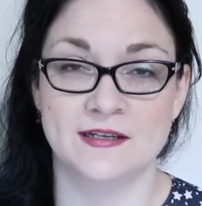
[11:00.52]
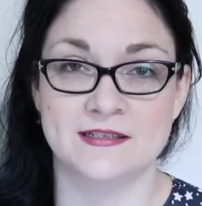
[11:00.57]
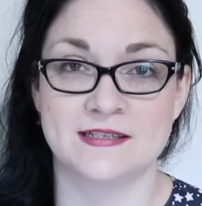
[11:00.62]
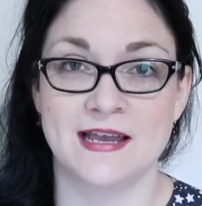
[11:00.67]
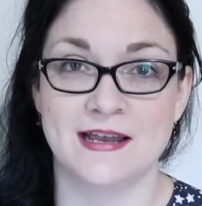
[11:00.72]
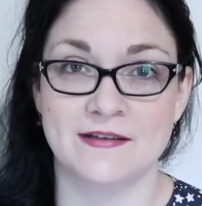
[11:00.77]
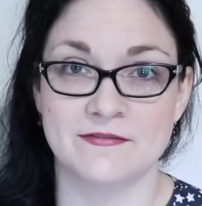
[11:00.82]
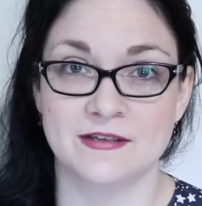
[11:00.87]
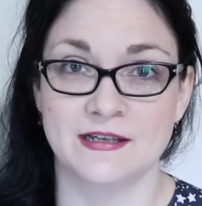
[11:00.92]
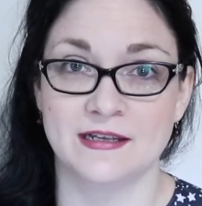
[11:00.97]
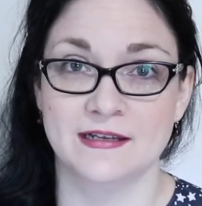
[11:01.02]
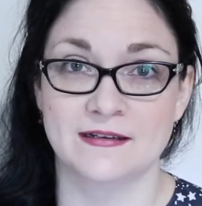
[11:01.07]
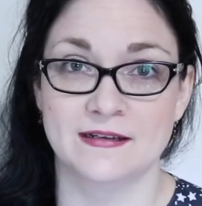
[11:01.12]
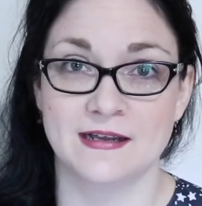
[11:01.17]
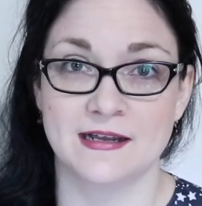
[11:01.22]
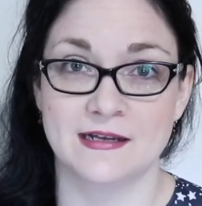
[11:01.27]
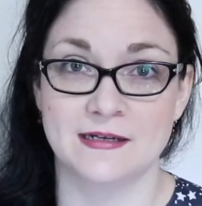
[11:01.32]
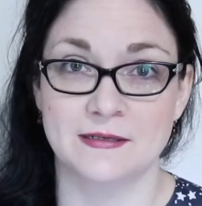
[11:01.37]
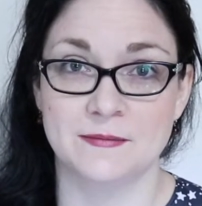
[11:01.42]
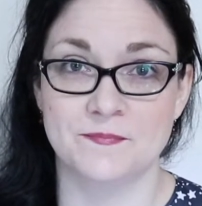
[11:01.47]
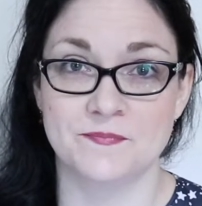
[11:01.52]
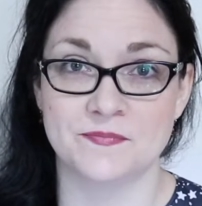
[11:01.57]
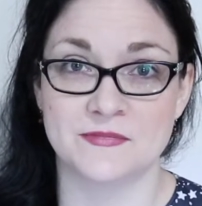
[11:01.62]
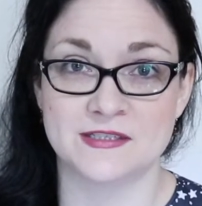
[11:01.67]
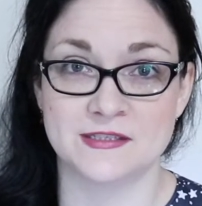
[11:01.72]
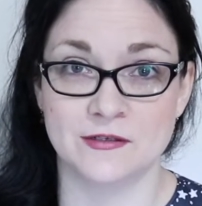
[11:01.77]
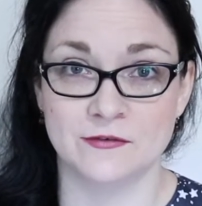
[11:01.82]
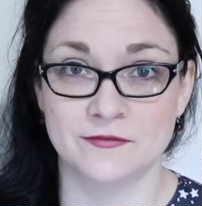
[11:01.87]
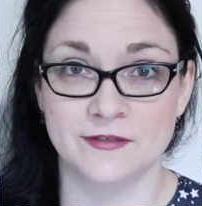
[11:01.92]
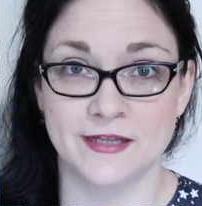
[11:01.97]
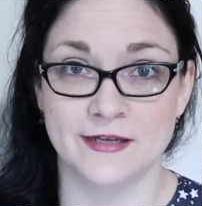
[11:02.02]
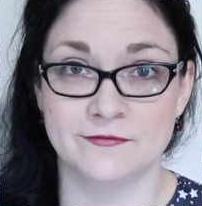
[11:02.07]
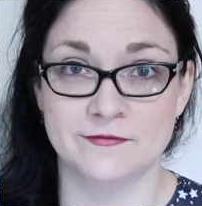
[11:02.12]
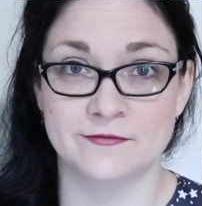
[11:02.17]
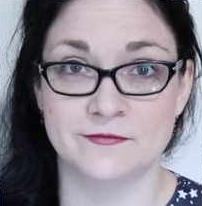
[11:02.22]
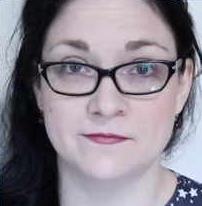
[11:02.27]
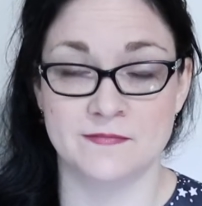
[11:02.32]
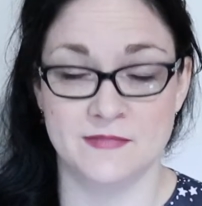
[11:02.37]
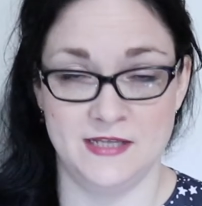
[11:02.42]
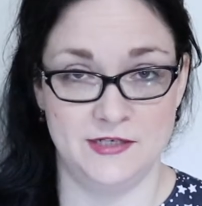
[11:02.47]
is having
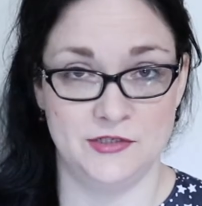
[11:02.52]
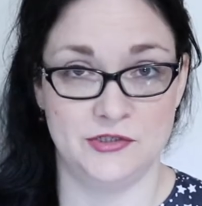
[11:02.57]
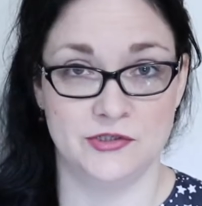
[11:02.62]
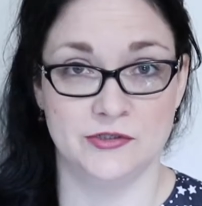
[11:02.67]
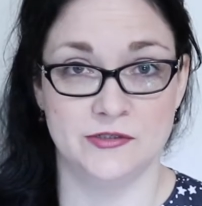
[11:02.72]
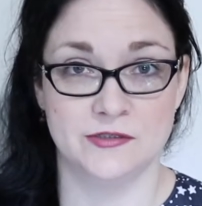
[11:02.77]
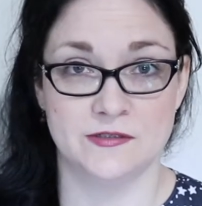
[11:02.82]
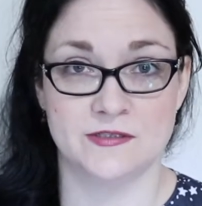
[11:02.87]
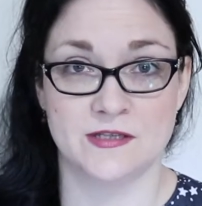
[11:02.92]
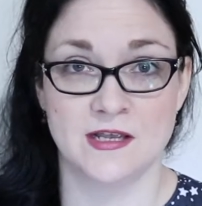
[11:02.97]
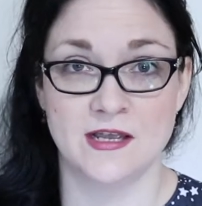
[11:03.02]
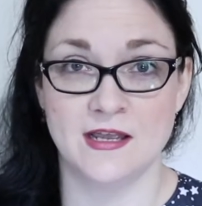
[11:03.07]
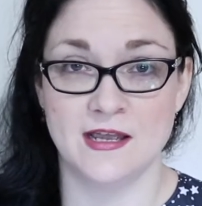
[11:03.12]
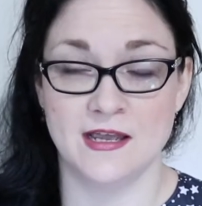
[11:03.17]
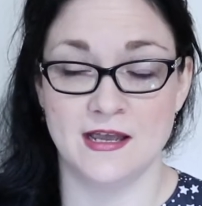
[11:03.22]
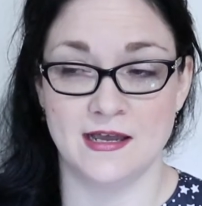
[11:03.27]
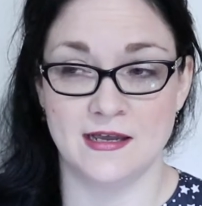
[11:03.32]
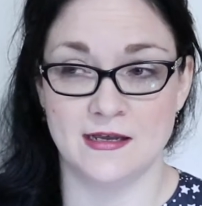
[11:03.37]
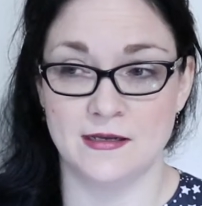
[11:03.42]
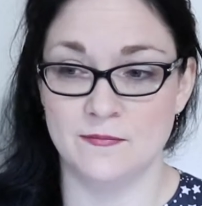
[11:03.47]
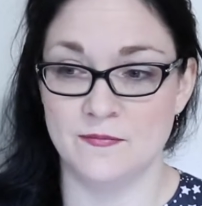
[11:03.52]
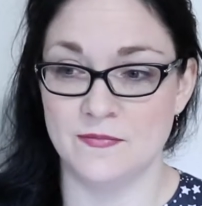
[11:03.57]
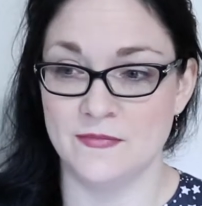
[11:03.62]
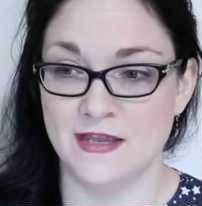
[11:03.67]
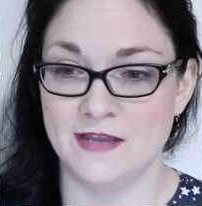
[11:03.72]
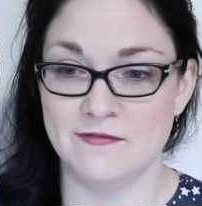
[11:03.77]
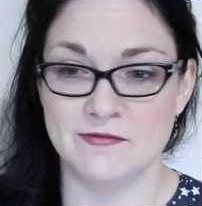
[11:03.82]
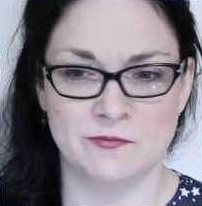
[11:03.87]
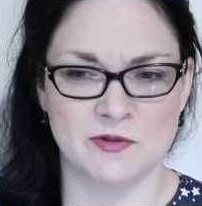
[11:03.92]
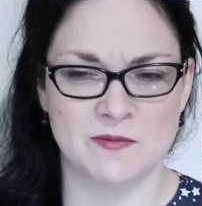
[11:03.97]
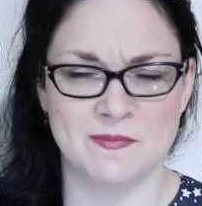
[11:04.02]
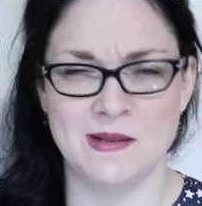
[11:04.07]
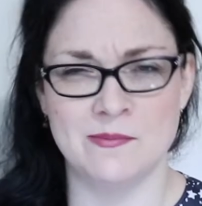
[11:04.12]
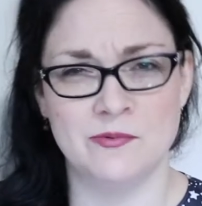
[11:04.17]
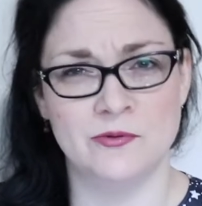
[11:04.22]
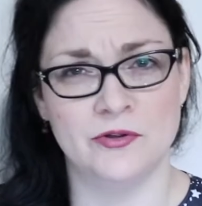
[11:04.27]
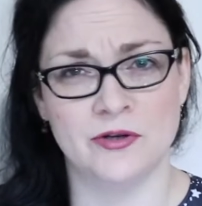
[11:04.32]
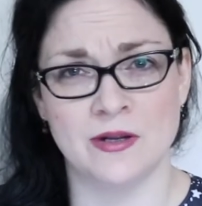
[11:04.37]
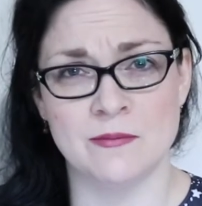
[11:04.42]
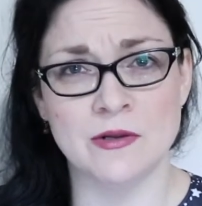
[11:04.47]
self-love issues, even with
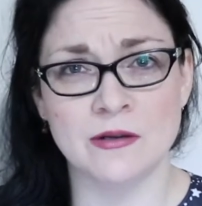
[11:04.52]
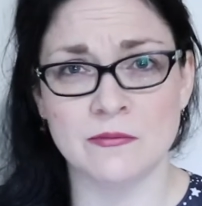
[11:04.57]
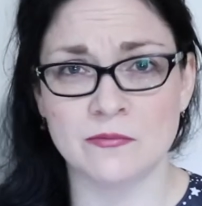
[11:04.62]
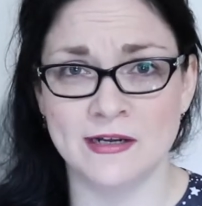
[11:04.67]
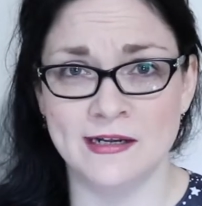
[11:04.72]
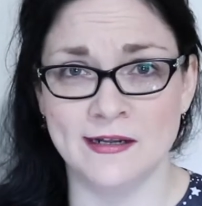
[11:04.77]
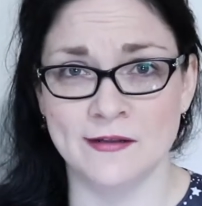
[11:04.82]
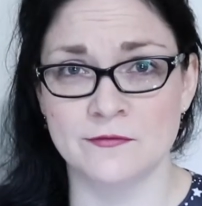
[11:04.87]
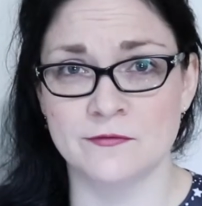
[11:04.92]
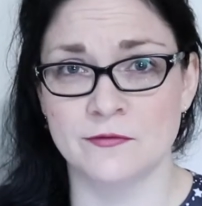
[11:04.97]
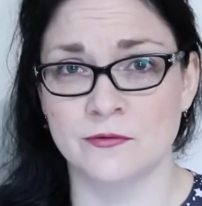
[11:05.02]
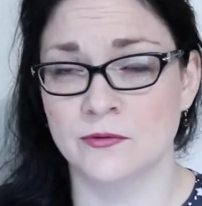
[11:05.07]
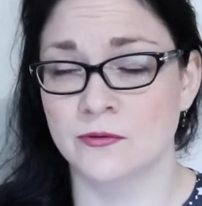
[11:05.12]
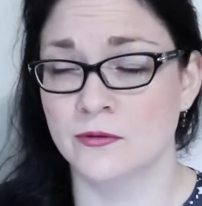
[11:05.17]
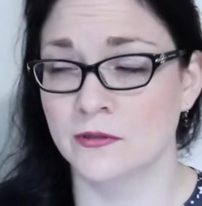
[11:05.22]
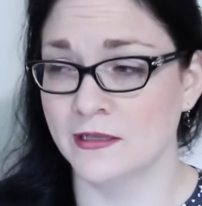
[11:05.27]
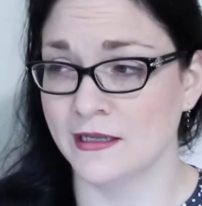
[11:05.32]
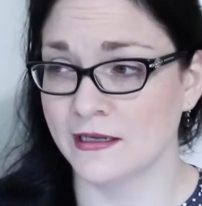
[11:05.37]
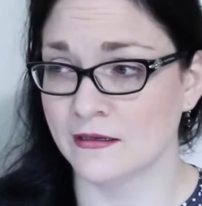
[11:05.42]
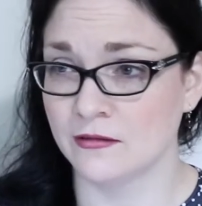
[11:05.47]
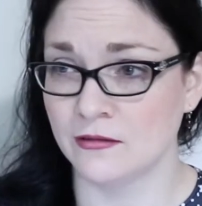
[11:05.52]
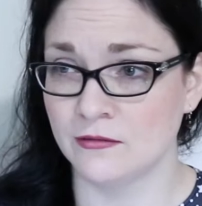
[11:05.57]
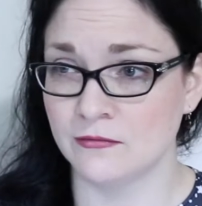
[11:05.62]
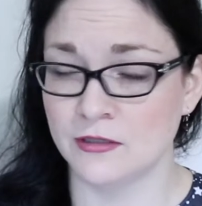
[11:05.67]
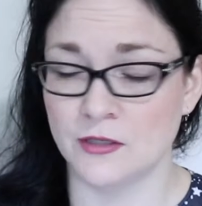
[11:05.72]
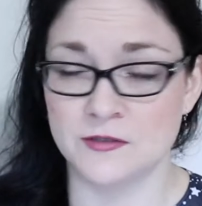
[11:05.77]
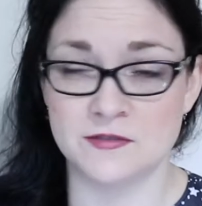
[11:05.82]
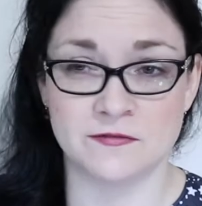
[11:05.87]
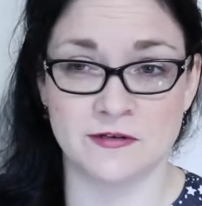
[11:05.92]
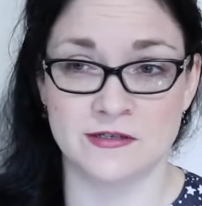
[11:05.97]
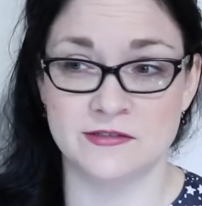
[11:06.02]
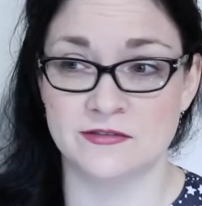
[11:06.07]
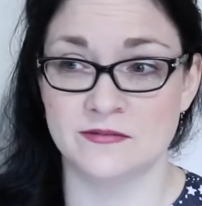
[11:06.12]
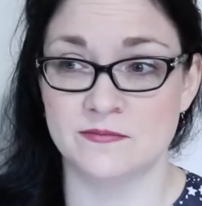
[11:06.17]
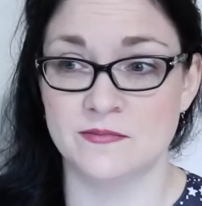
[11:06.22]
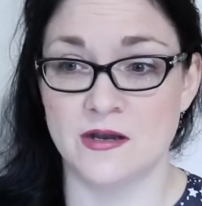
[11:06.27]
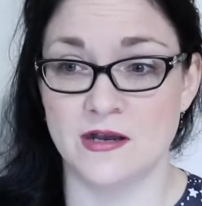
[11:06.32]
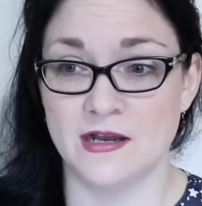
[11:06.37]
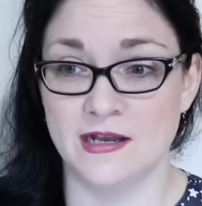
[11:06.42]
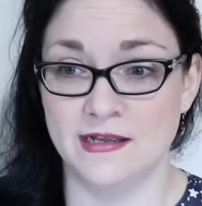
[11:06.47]
people that I'm not reading for, like close friends
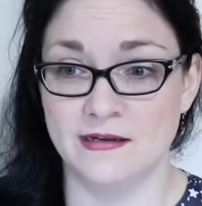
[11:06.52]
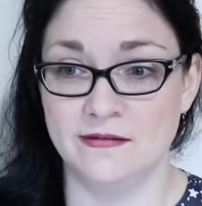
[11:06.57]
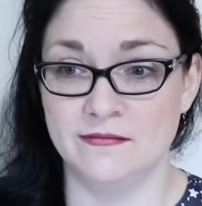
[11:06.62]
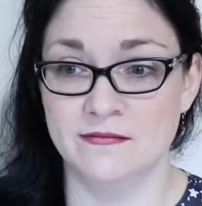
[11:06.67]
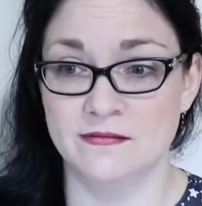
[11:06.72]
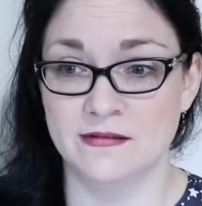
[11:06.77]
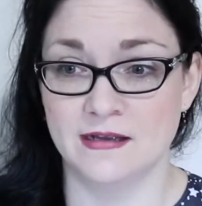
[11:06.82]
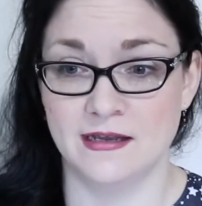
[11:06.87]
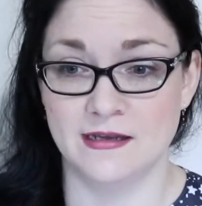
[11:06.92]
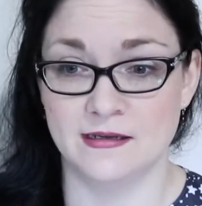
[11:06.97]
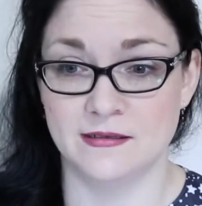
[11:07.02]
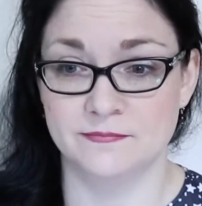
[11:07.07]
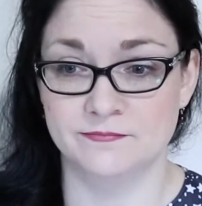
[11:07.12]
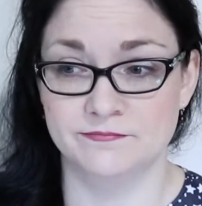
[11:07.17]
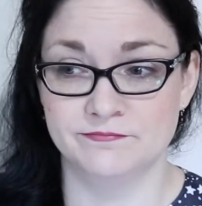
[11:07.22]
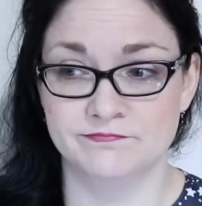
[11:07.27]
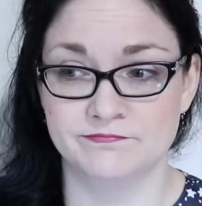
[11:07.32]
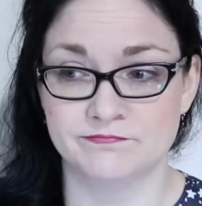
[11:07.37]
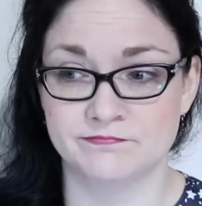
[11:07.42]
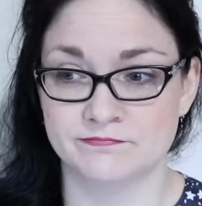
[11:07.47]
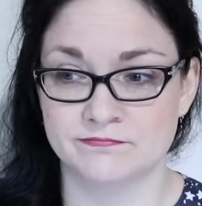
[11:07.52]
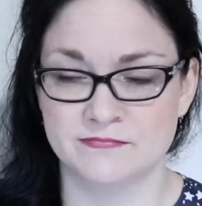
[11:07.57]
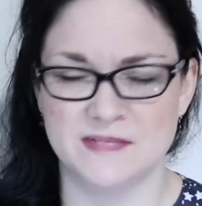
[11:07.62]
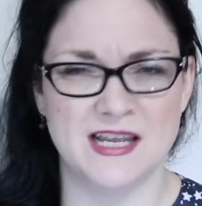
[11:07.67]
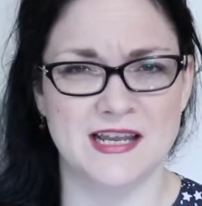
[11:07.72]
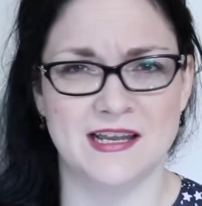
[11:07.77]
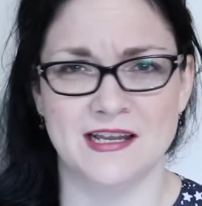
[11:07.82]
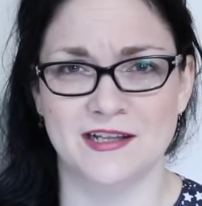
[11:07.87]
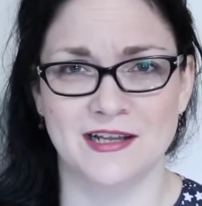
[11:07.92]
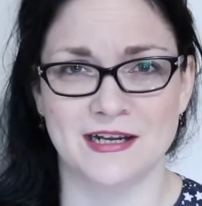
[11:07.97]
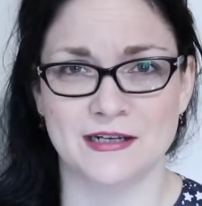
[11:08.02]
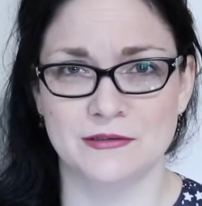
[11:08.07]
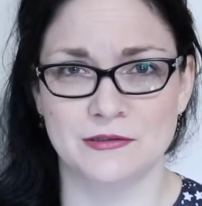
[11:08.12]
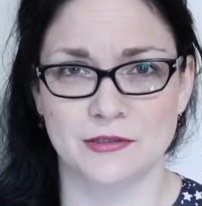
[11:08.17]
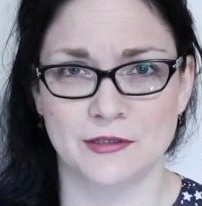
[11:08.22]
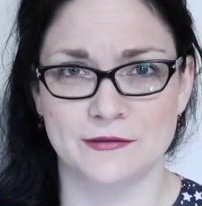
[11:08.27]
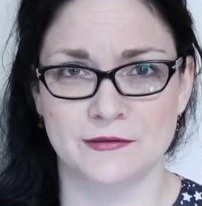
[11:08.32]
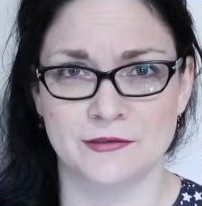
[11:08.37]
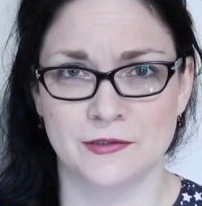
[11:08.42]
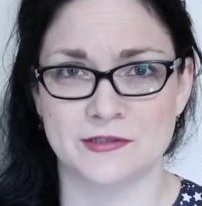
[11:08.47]
of mine, yeah, like
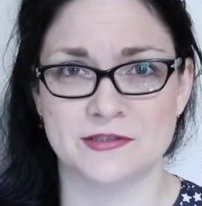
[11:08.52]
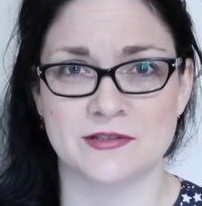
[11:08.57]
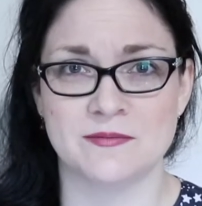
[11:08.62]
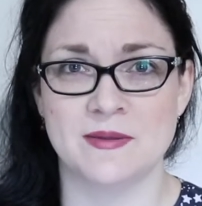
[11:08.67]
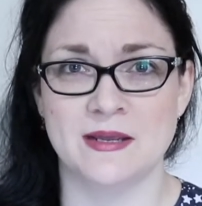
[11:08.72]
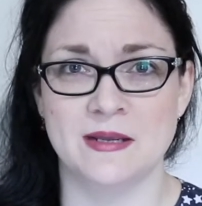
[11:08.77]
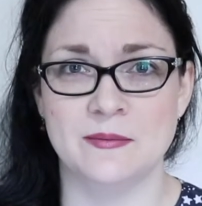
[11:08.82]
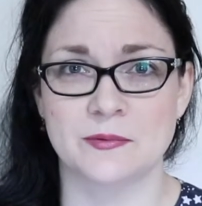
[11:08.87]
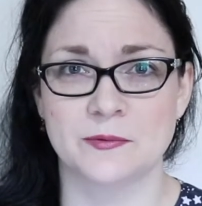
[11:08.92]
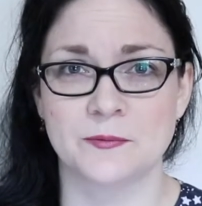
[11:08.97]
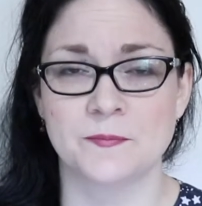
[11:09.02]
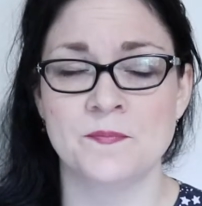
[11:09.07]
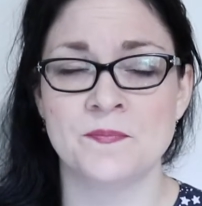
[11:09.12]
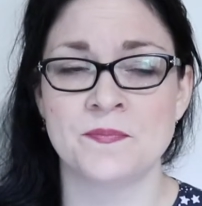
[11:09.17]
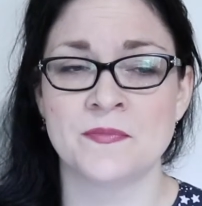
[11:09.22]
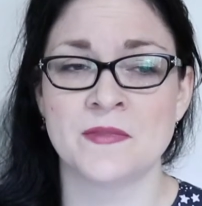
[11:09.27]
lots of people.